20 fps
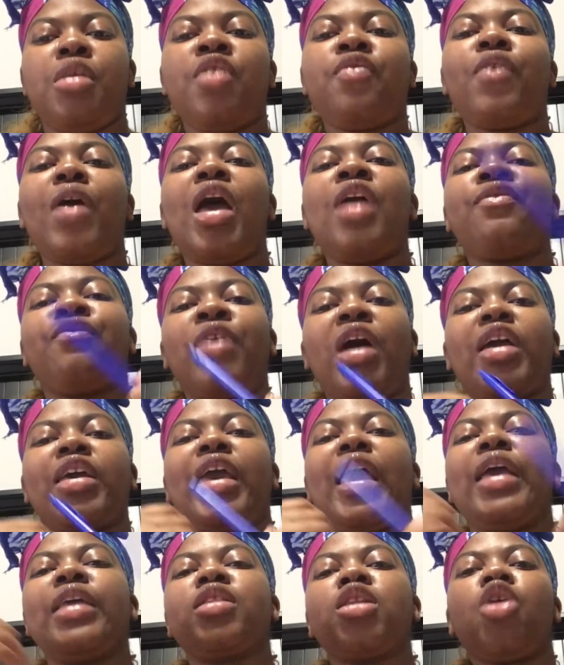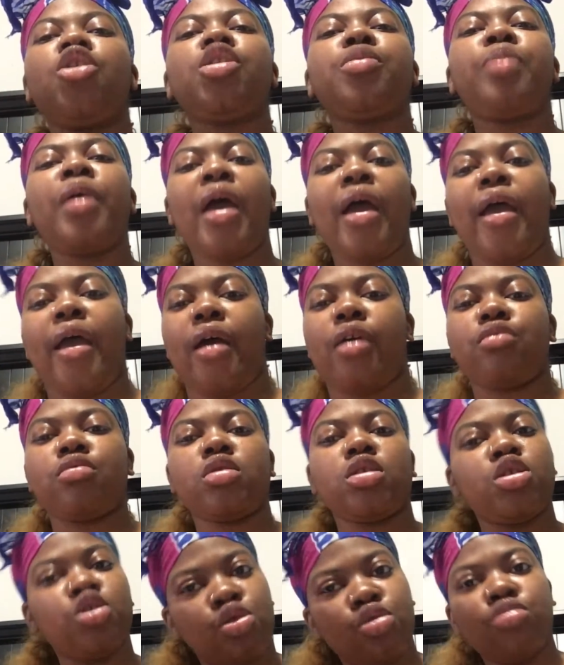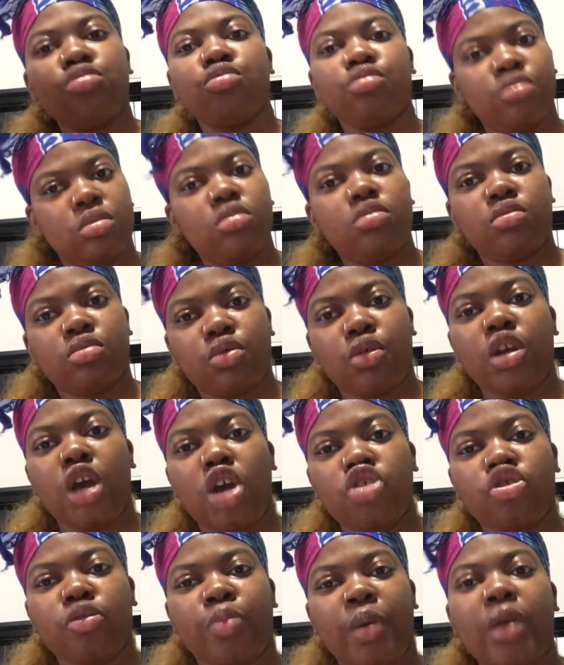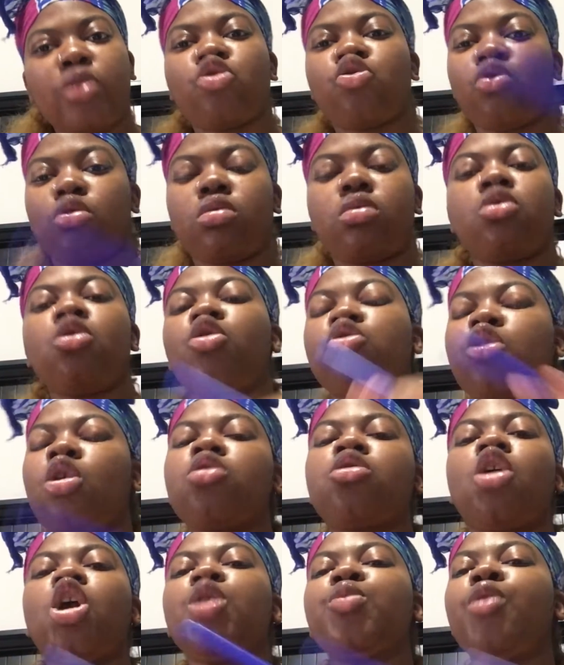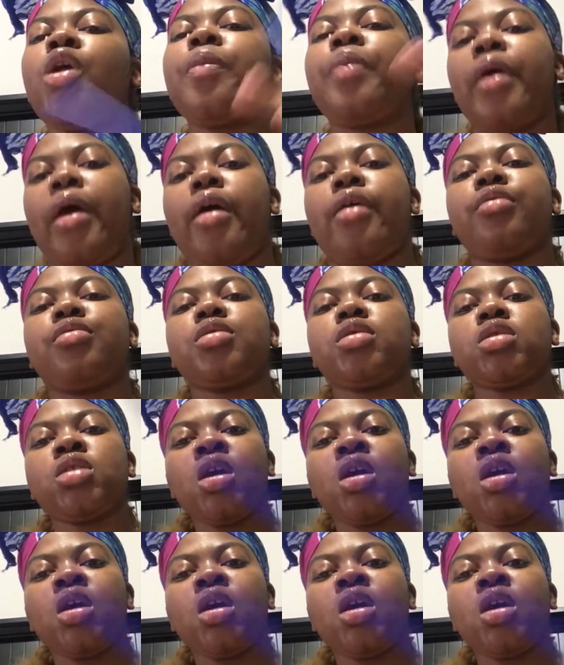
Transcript: If I gain 30 pounds, 30 more pounds,